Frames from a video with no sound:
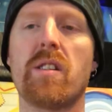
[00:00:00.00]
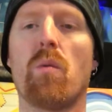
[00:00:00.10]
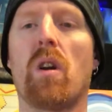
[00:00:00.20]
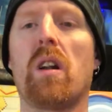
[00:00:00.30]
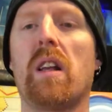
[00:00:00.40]

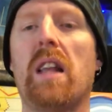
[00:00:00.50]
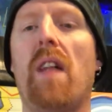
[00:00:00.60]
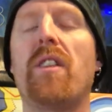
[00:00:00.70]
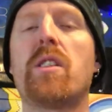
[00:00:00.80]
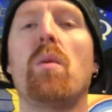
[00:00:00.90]
doesn't work like
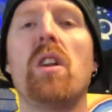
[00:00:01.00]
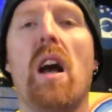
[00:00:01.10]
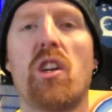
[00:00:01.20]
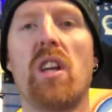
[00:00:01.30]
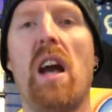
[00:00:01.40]
that. This one, you
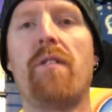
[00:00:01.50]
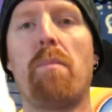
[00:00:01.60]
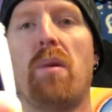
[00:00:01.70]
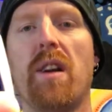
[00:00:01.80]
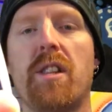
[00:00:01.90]
actually have
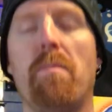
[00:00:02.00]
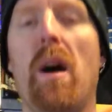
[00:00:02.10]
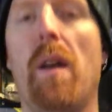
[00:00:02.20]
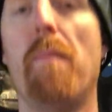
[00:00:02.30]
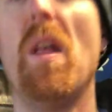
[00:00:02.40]
to press the
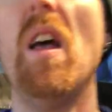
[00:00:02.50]
button.